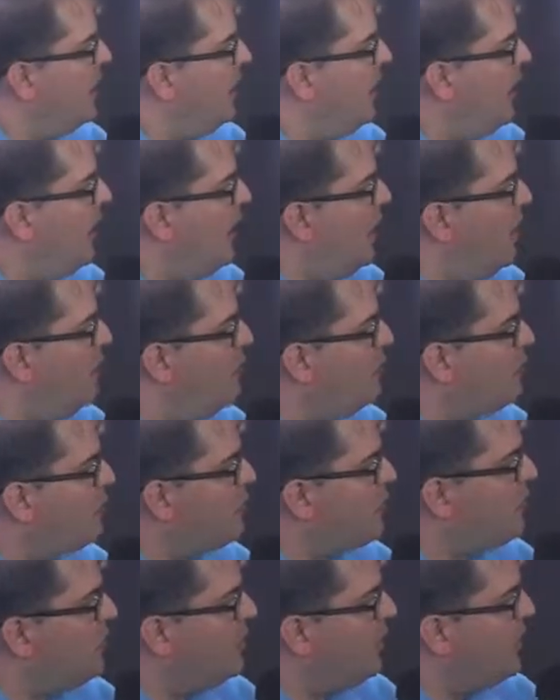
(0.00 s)
Um,
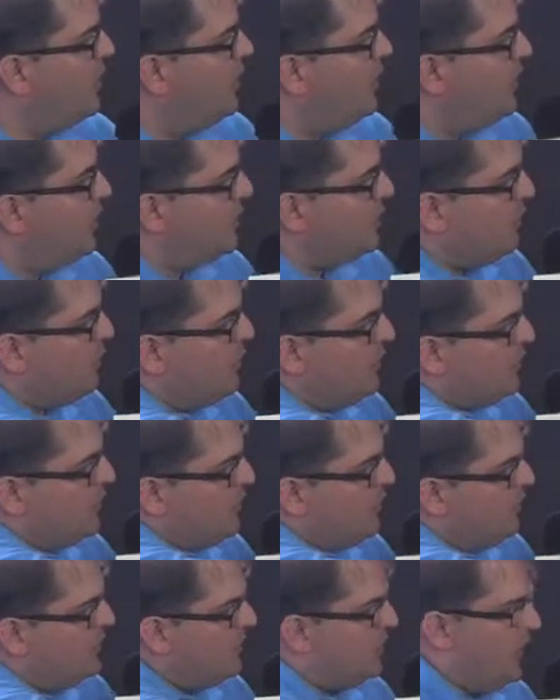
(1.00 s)
so what you
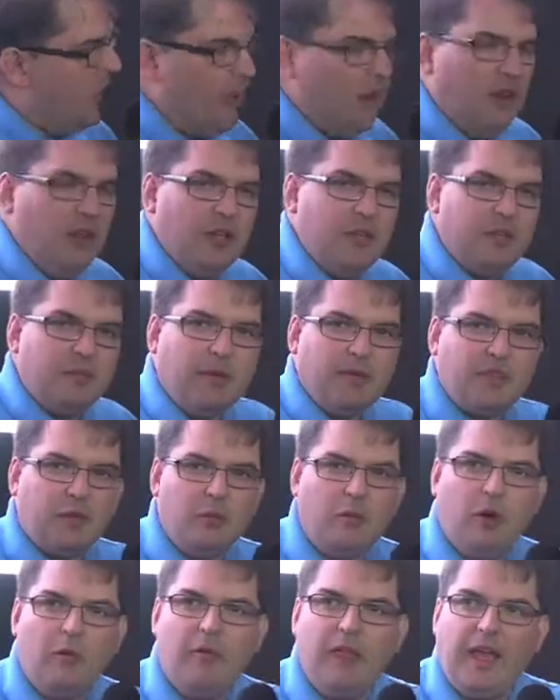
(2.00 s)
do is you download the special
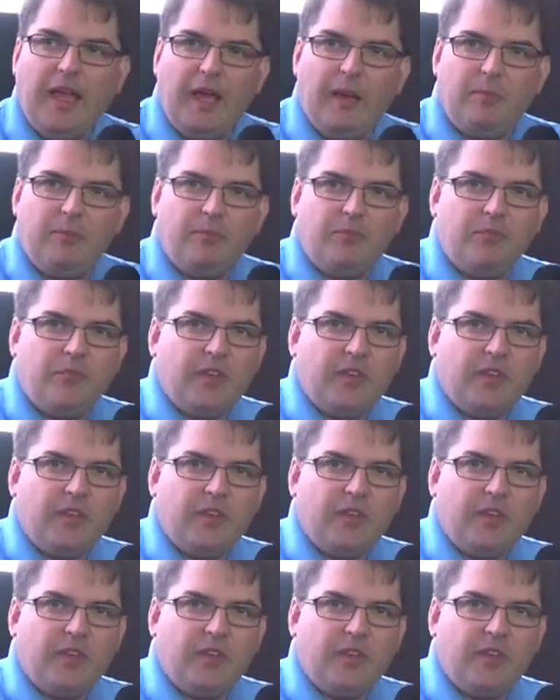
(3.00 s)
mobile app